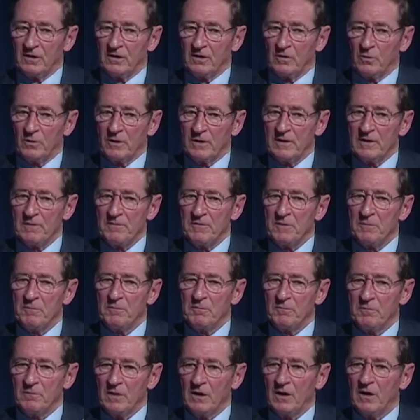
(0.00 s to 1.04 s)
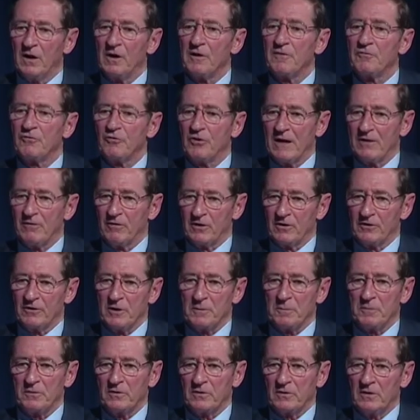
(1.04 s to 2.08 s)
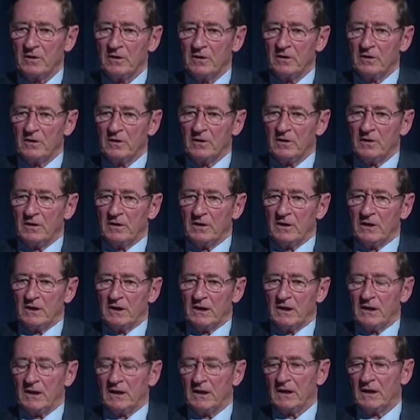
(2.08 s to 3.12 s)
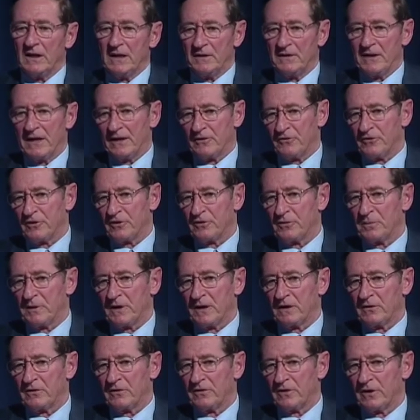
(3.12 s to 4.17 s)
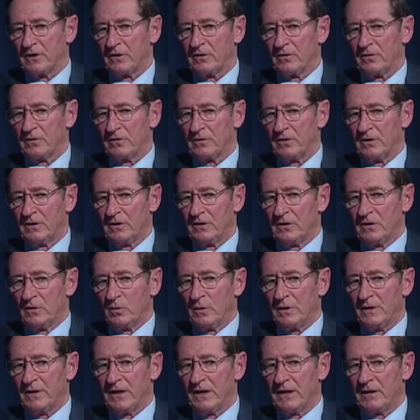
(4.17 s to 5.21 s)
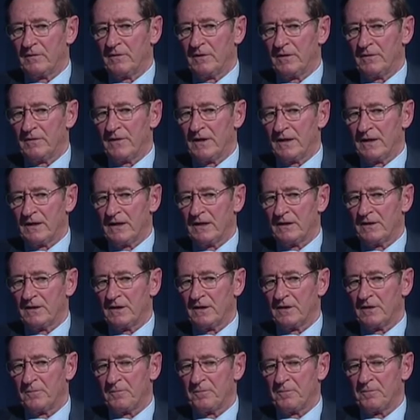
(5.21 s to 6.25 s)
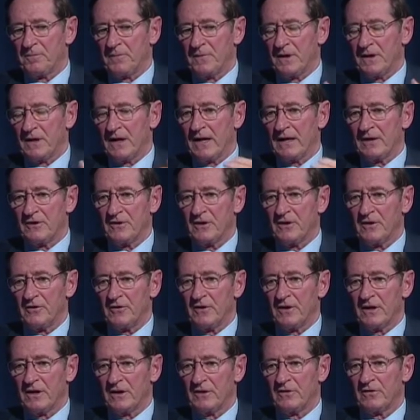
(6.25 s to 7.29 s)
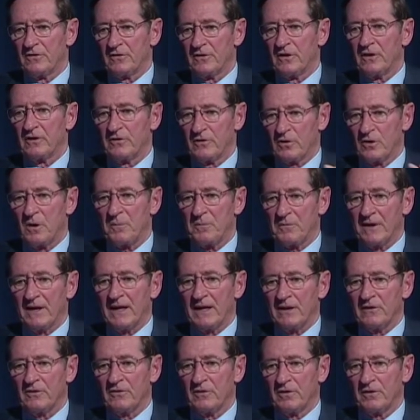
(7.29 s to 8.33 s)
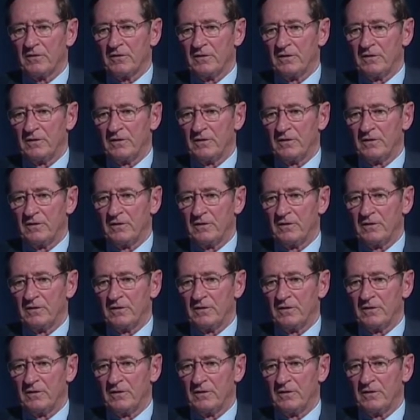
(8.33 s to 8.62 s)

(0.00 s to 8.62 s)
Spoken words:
We give them a lot of travel tips in that respect. So when they get the itinerary, it's comprehensive.